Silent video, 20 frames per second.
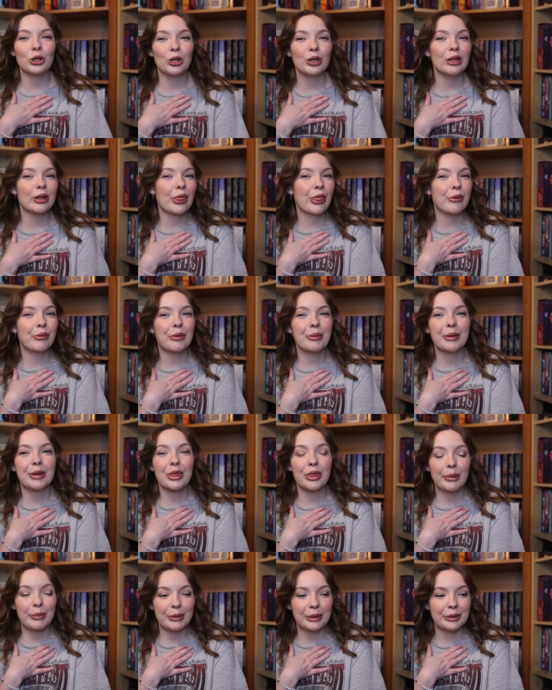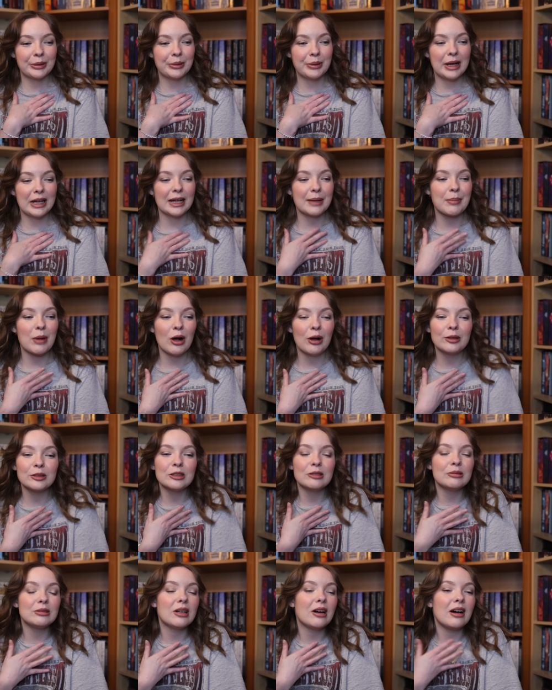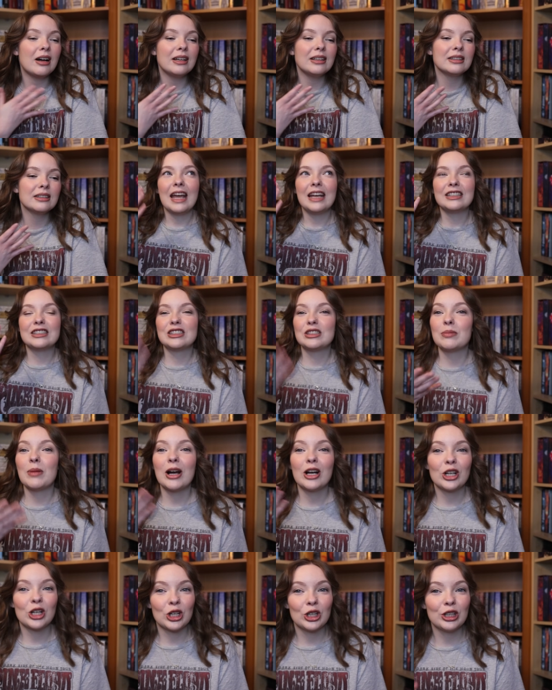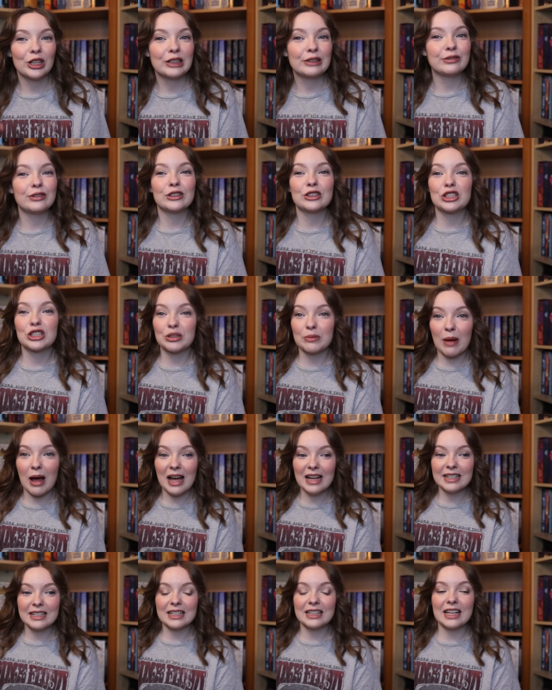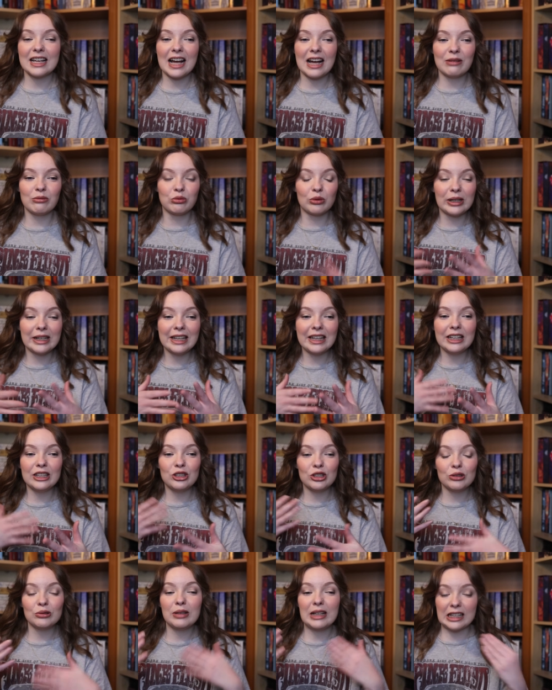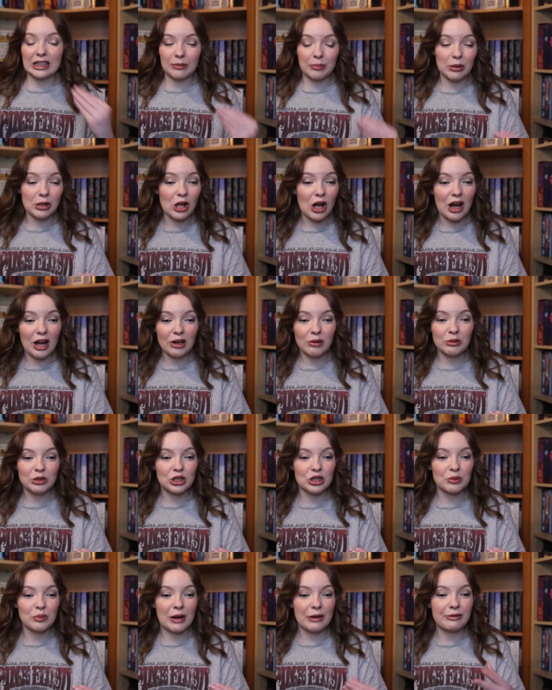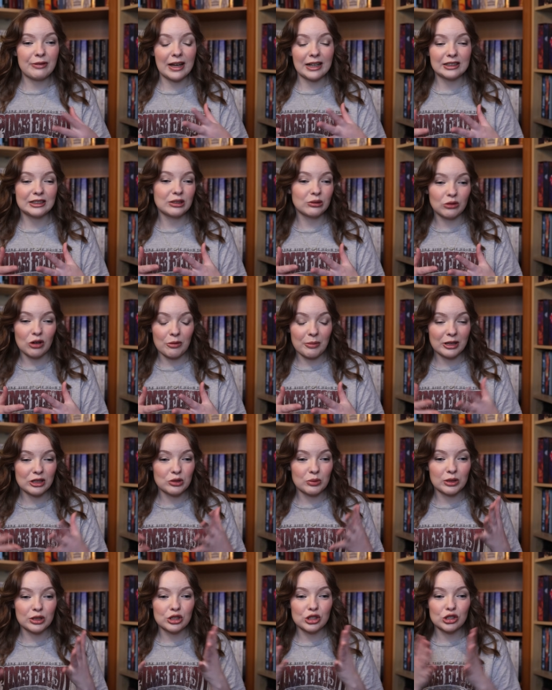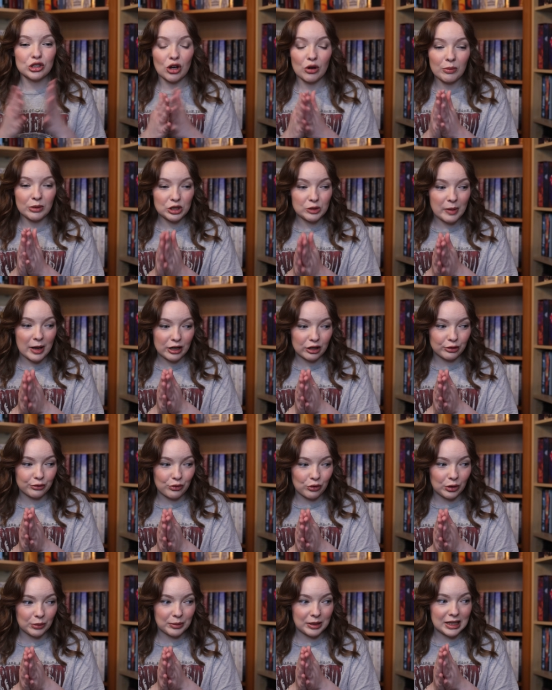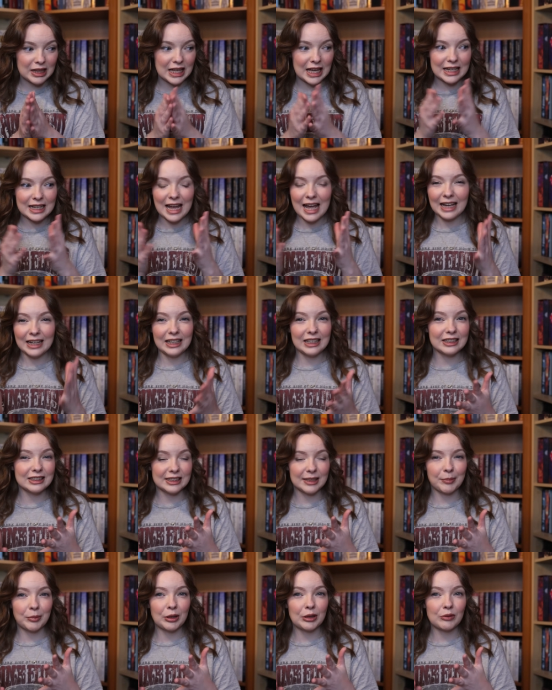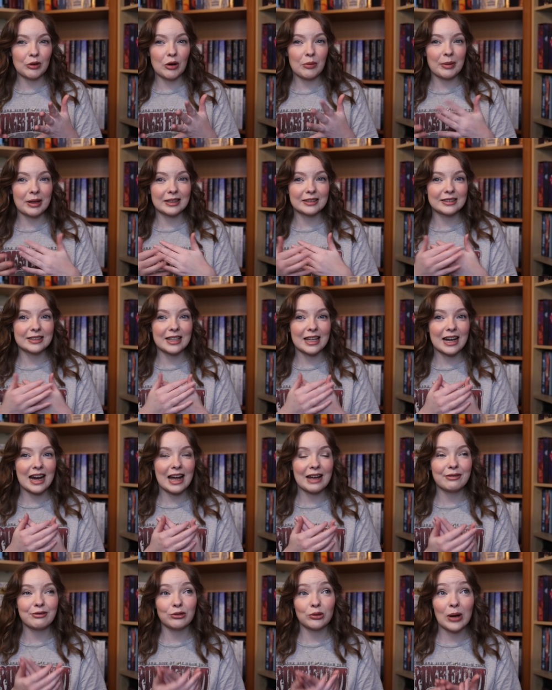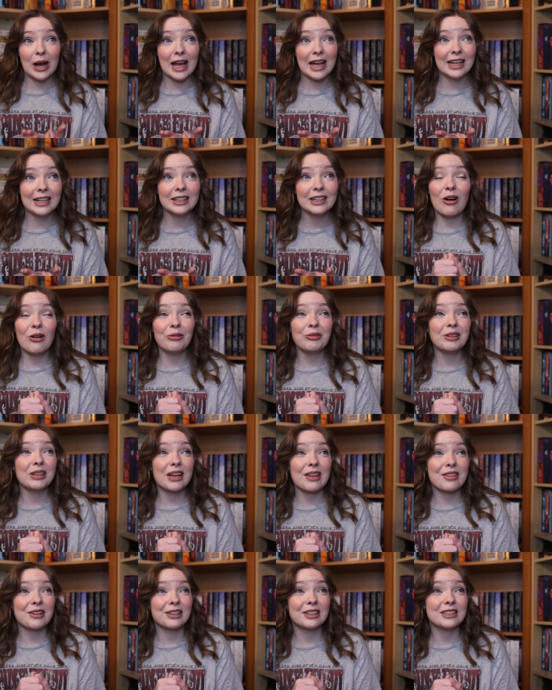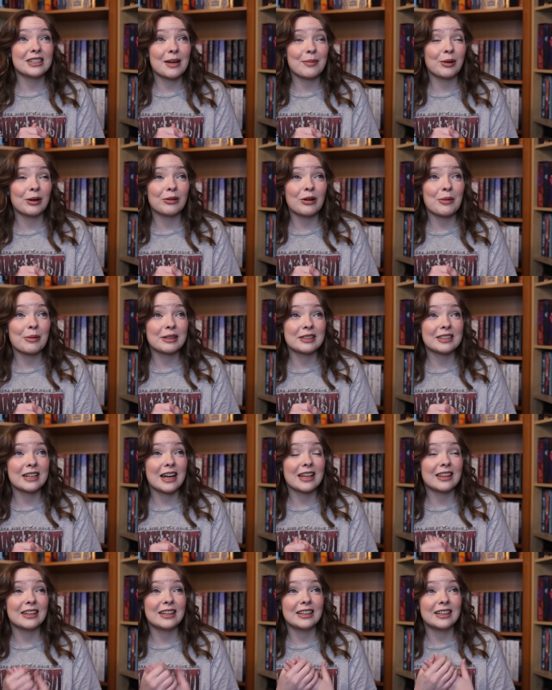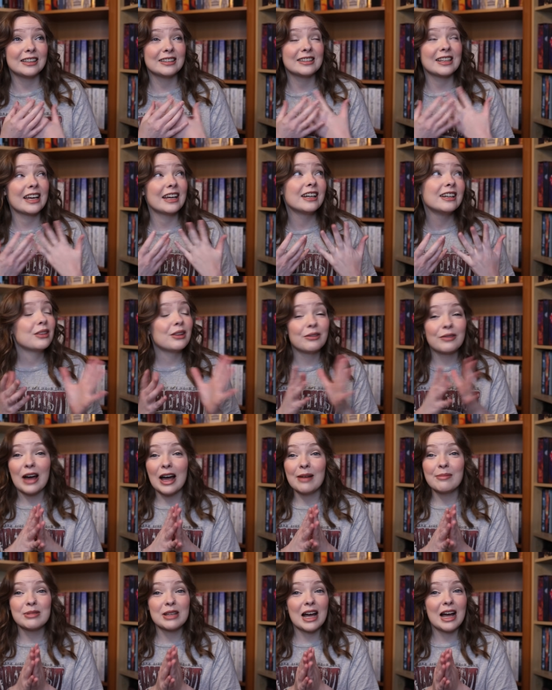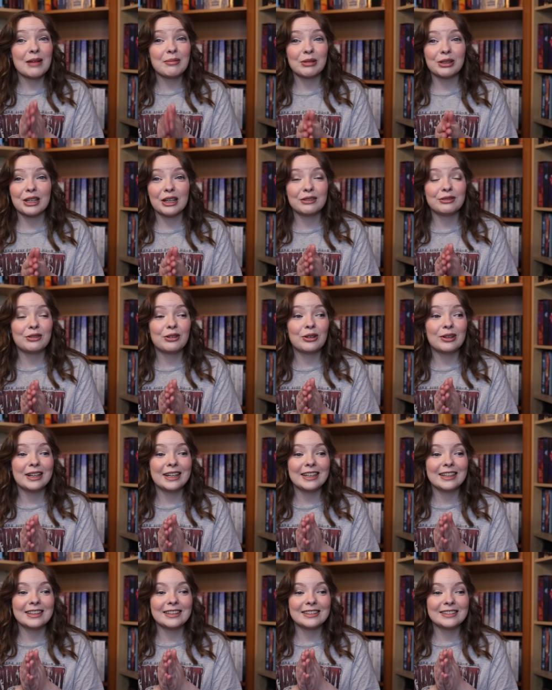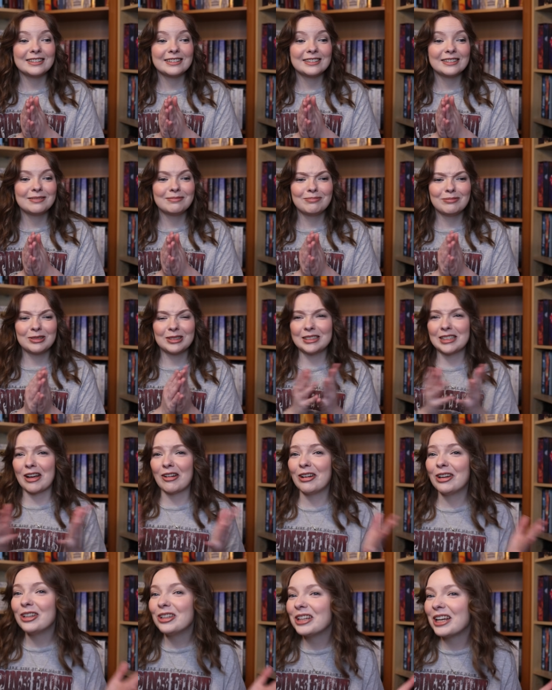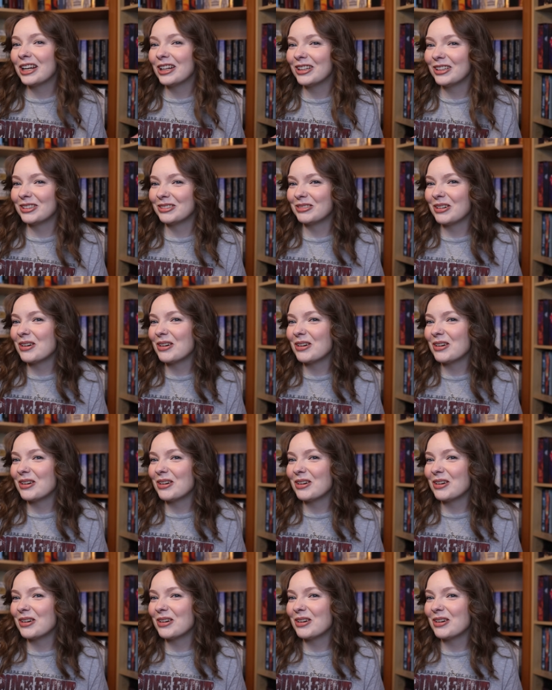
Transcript: girly through and through and I'm also not a smut girly for smut like I really do like a plot, which is why fantasy romance works so much better for me than any contemporary romance that I've read. Only other contemporary romance that I think is like the vibes I'm looking for is serial killer